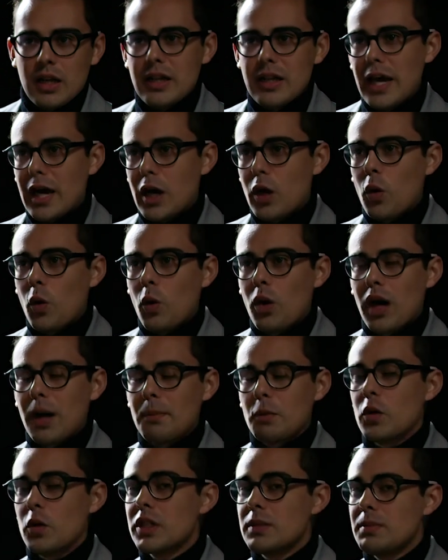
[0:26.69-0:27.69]
Now, I'm
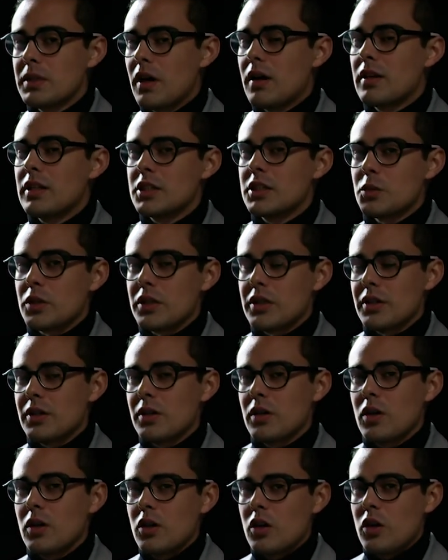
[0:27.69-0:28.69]
going to be honest with you.
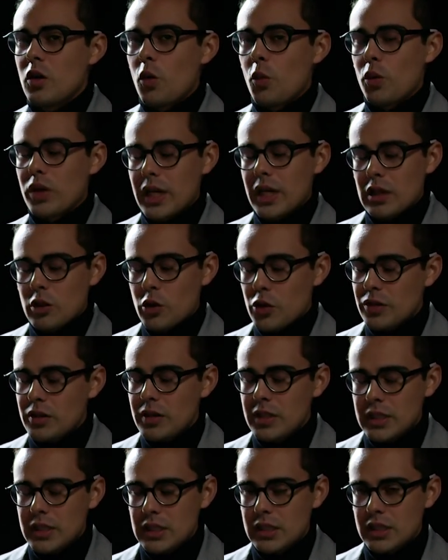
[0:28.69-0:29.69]
When I learned
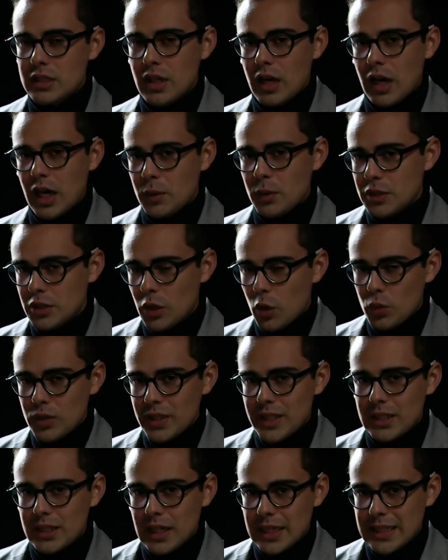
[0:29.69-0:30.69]
this, I was
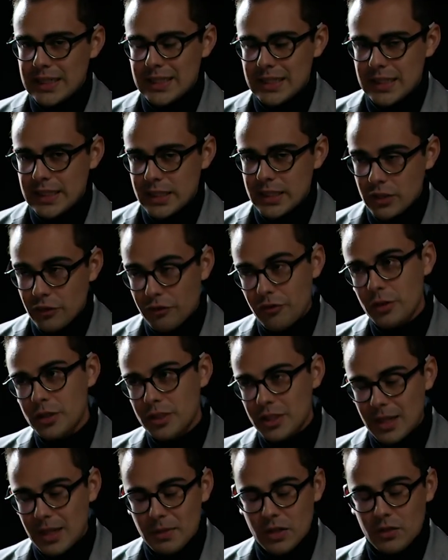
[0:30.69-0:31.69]
only 19. The first
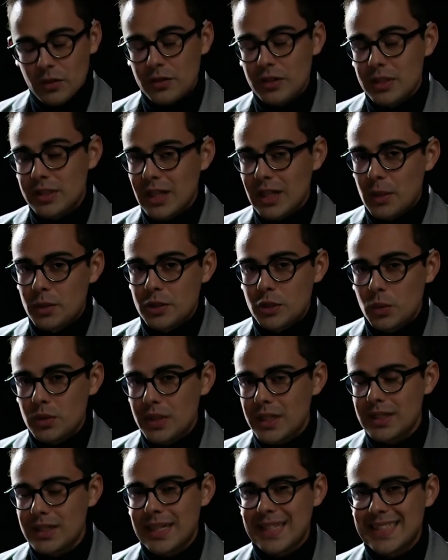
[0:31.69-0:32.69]
time I learned this, I was
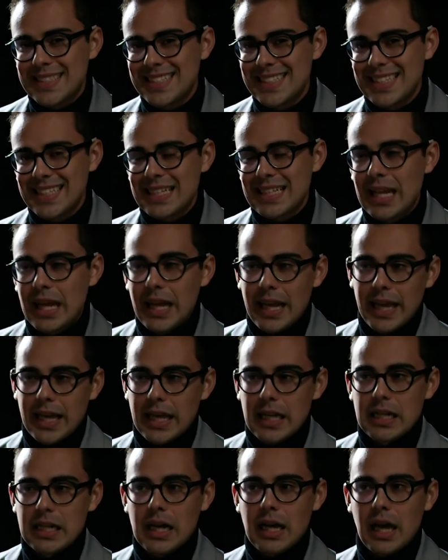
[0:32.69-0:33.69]
only 19,
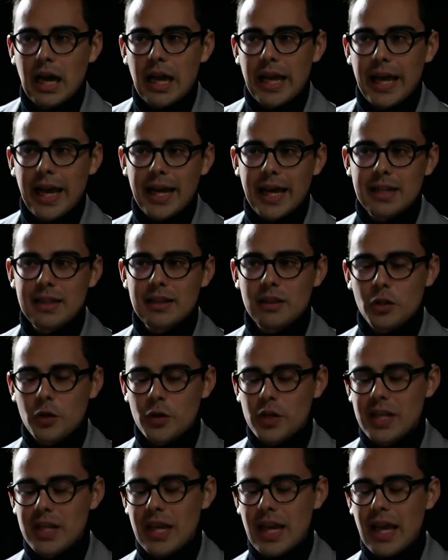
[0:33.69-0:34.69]
and I hadn't
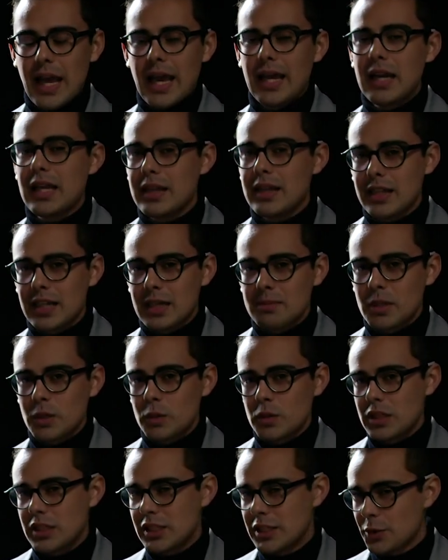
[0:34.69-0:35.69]
learned anything
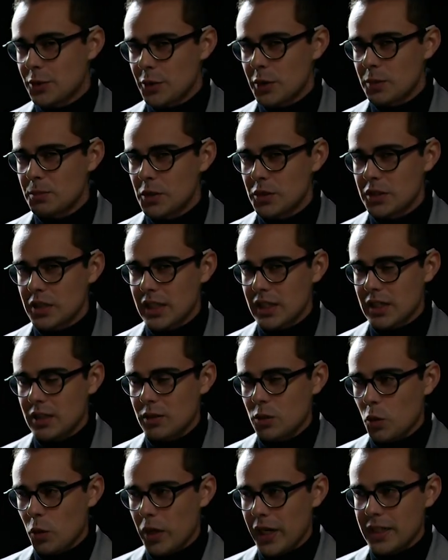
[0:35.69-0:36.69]
about serial music
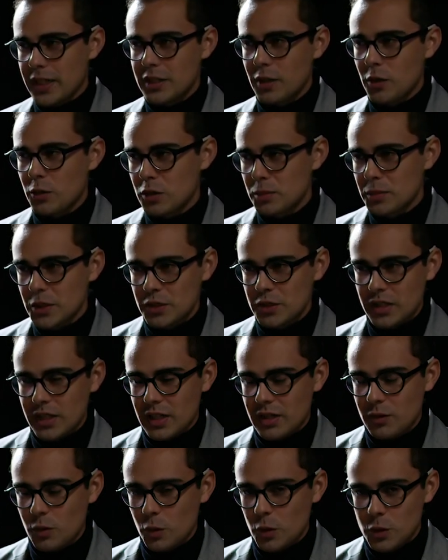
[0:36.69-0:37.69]
or atonal
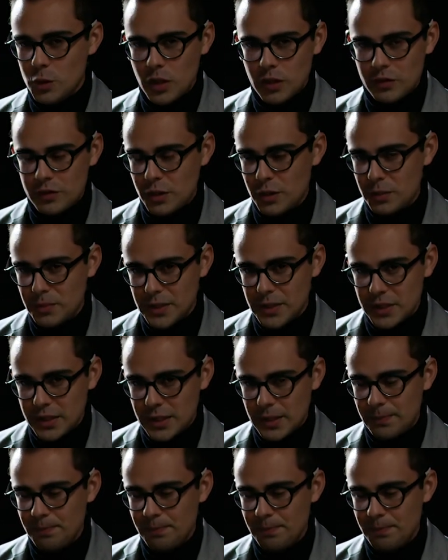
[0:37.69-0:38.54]
music or 12-tone music.